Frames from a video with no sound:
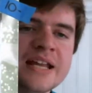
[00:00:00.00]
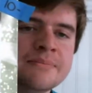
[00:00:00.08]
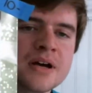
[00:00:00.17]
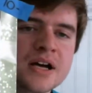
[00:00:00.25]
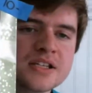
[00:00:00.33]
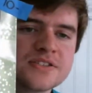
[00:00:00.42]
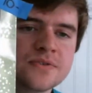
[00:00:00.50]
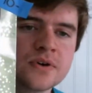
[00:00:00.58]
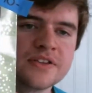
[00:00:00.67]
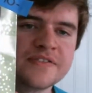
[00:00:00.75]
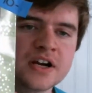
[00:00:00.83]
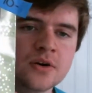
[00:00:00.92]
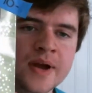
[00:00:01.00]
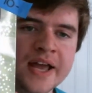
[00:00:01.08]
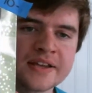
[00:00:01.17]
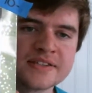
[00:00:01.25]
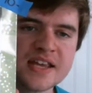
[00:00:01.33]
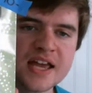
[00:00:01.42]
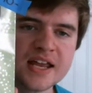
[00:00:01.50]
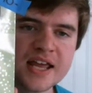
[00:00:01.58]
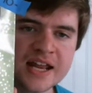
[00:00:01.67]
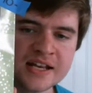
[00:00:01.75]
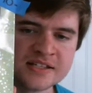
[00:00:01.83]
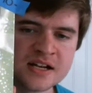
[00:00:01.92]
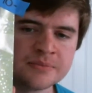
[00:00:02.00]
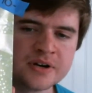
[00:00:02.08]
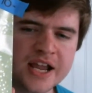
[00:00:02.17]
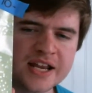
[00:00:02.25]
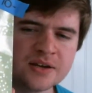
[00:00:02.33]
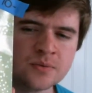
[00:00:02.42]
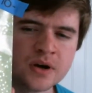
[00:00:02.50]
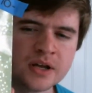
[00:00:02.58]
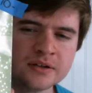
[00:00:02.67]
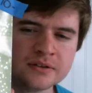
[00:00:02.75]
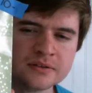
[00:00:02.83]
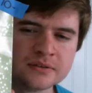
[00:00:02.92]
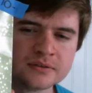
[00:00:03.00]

10 bucks for the Vera Wang set, and it's number 81.